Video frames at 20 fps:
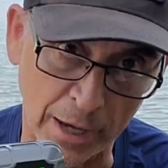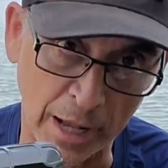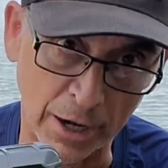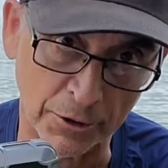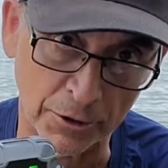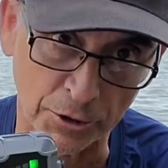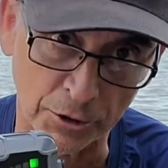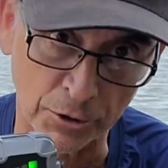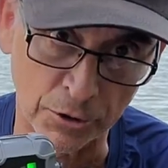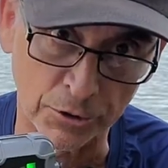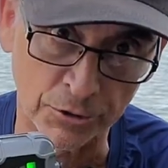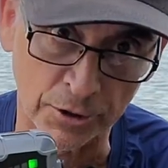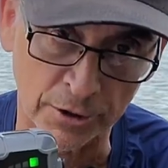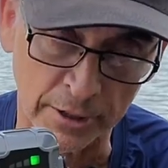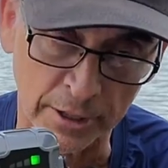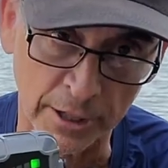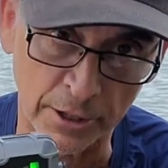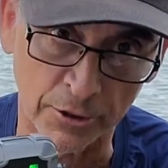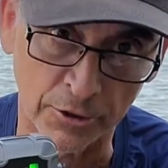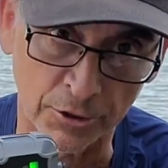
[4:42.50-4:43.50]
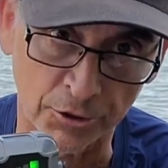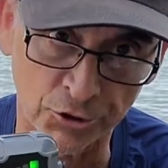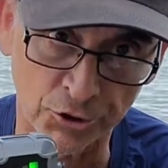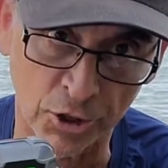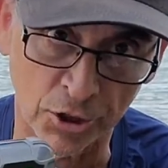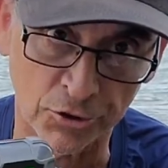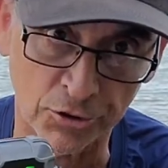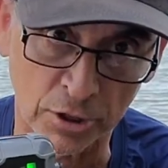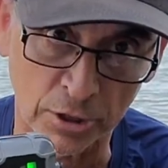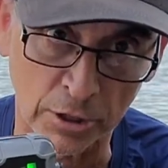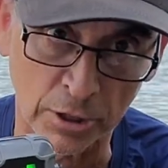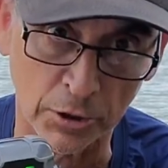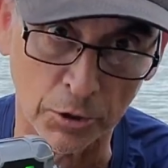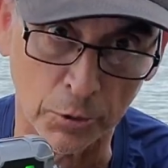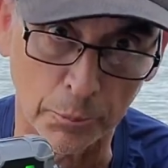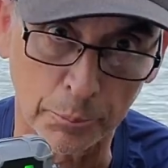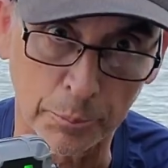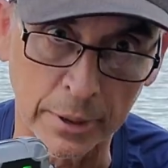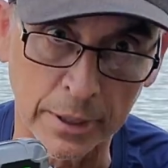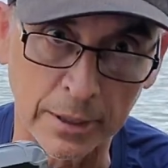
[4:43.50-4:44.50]
how to use it here in just a
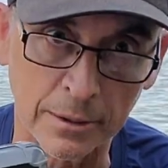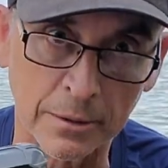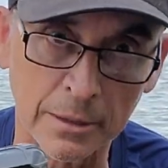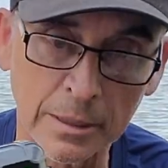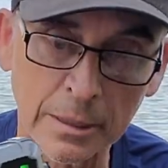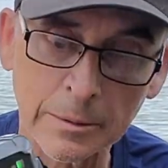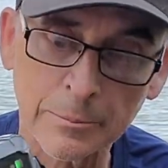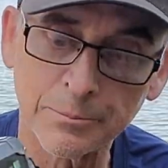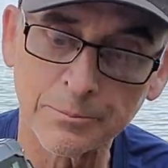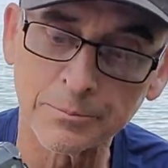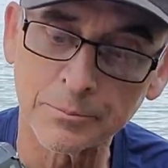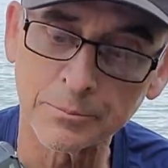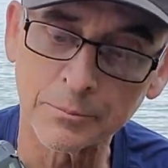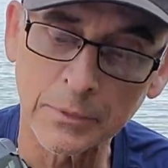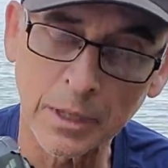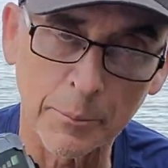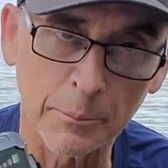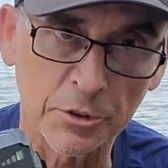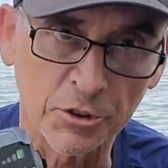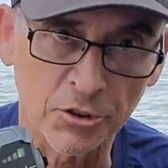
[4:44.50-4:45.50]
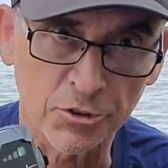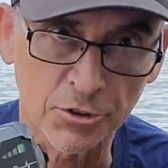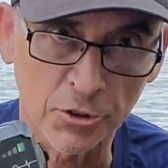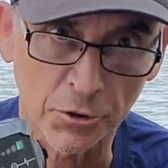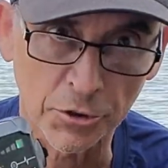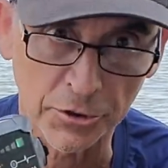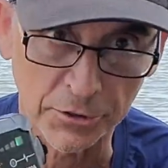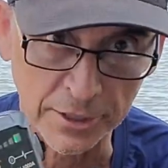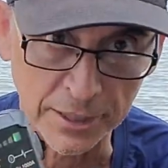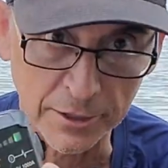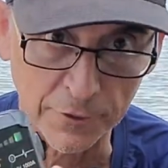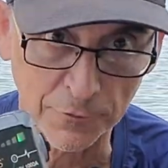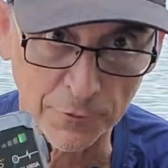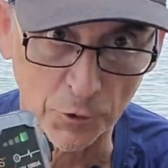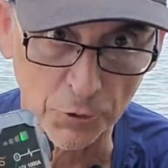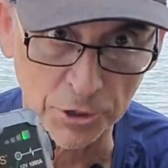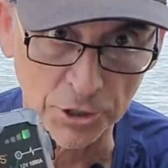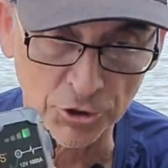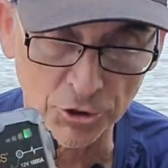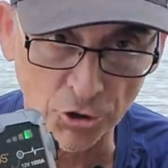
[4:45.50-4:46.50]
little bit. But just know you need to
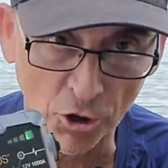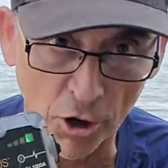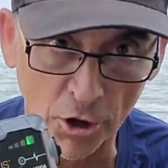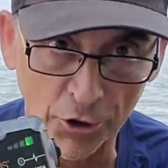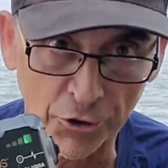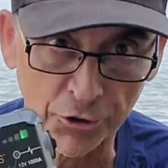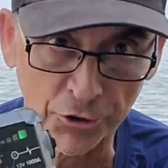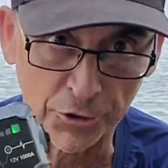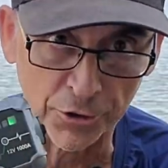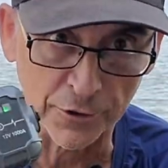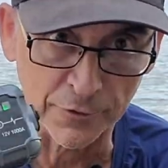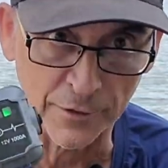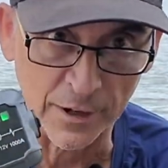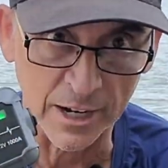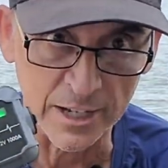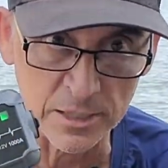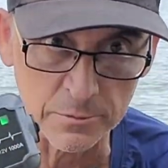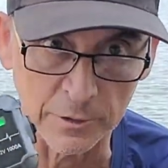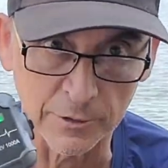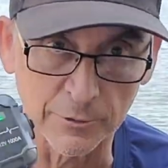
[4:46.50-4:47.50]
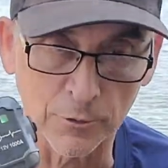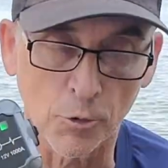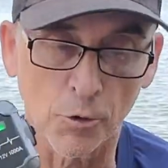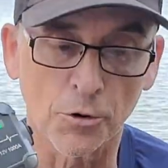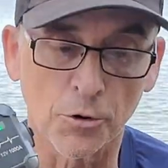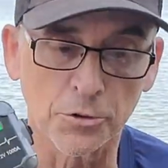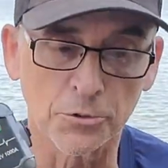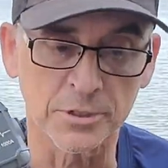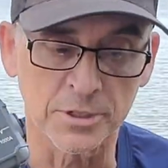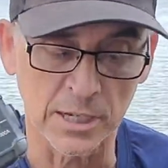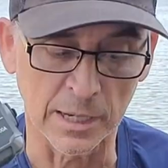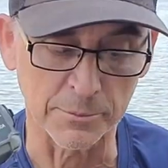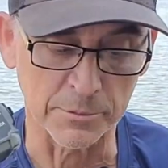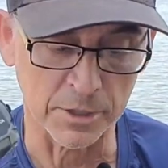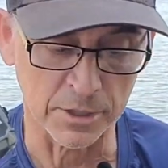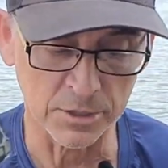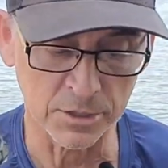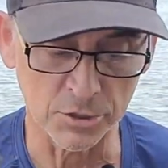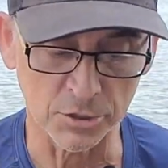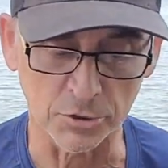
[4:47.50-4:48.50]
fully charge your device before you
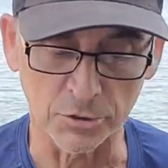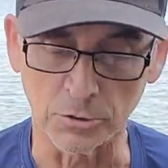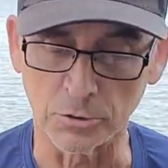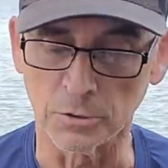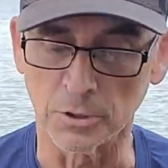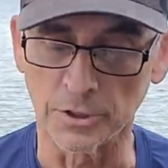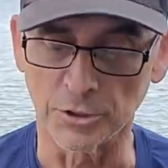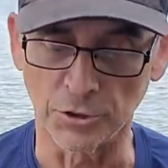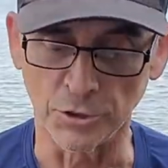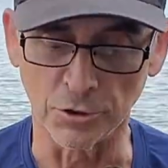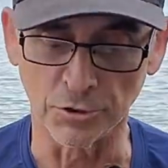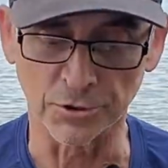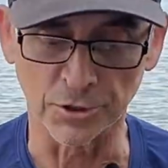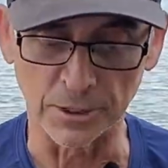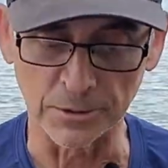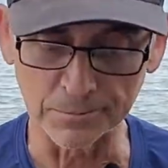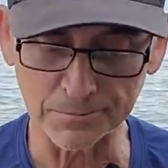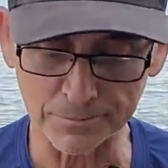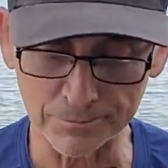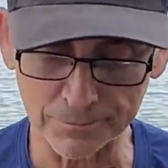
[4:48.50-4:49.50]
attempt to use it.